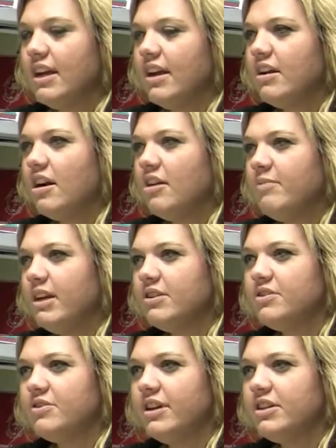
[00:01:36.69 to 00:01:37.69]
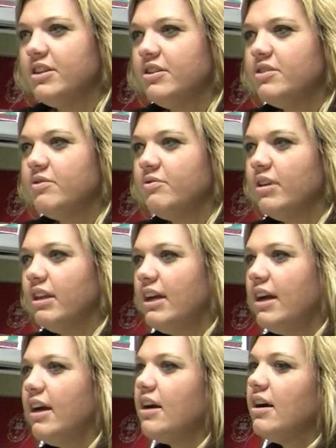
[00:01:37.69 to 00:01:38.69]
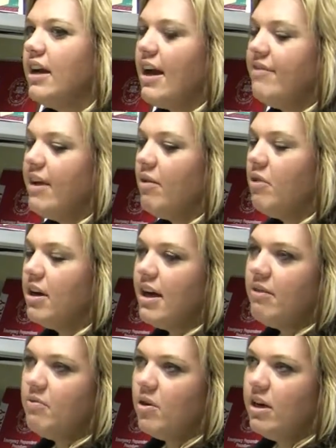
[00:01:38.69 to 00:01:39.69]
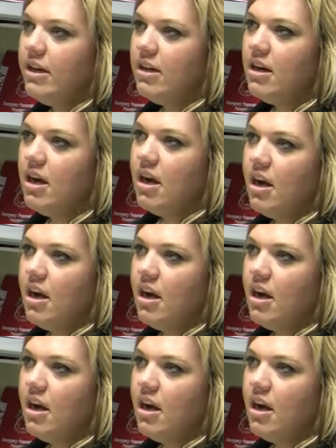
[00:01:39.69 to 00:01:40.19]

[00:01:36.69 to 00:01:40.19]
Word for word: and our administration to really have that one on one